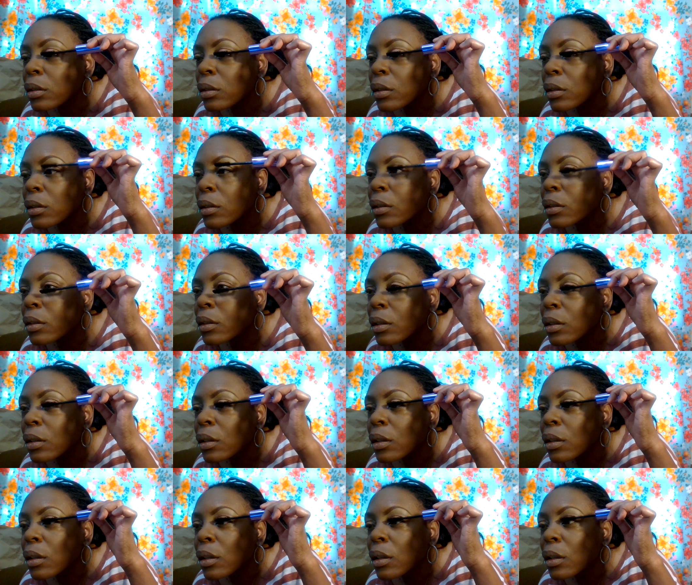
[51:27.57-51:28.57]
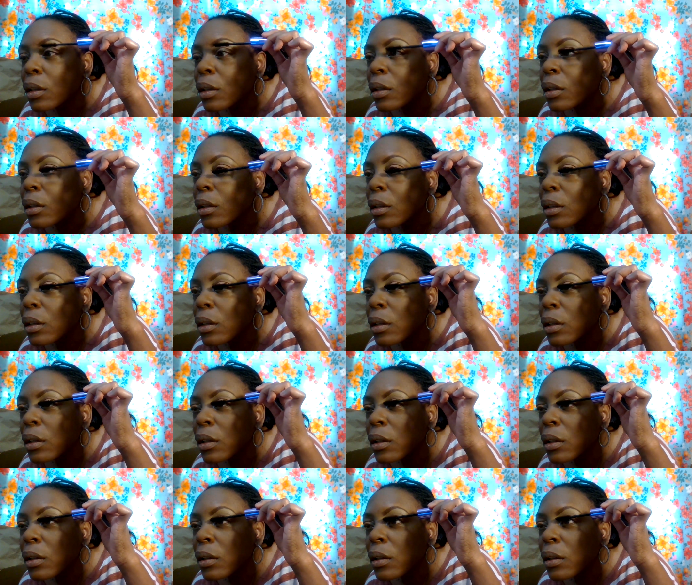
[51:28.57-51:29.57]

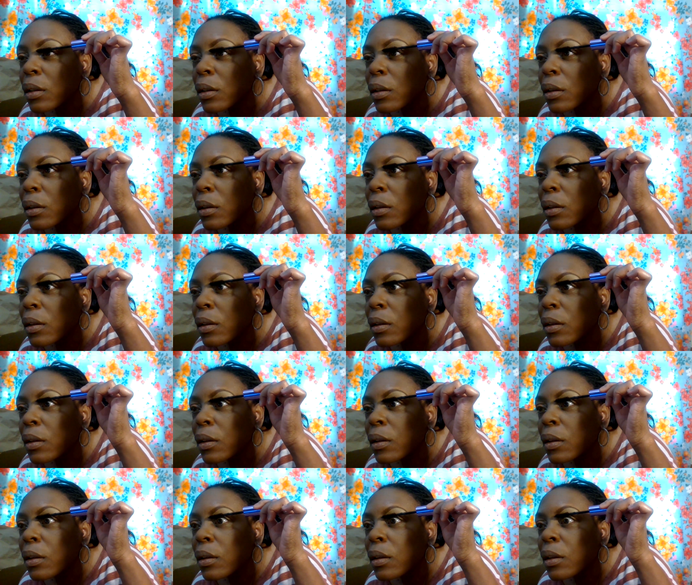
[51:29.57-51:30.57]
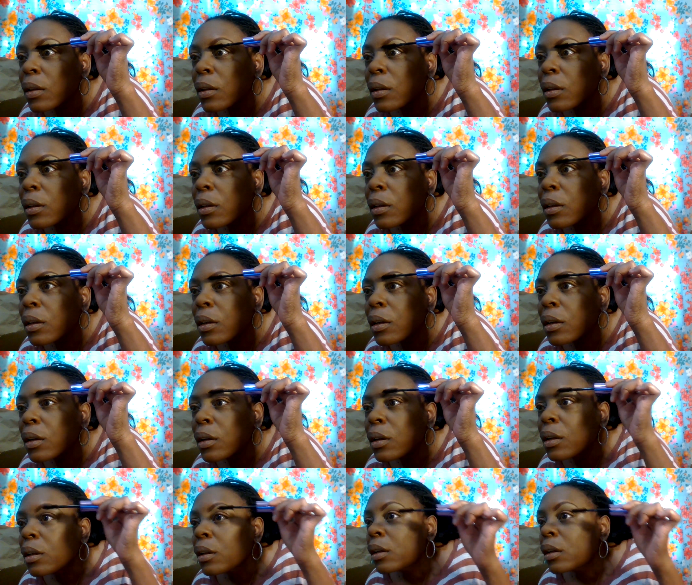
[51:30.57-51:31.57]

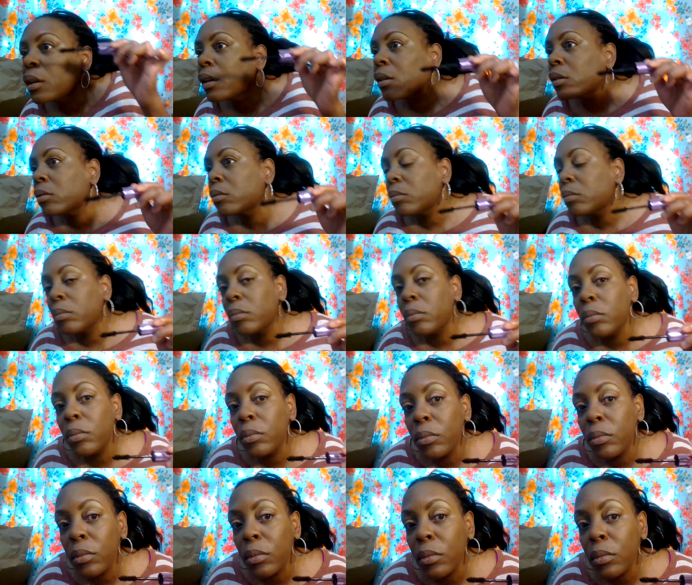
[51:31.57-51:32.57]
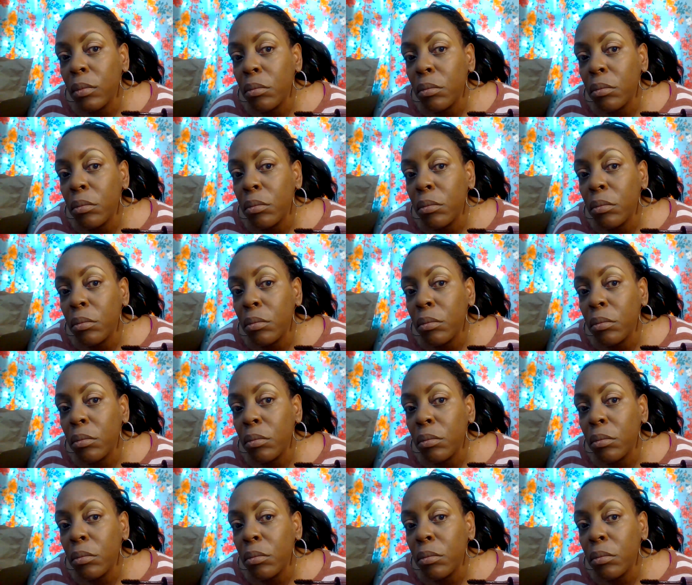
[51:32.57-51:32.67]
No one is speaking in this clip.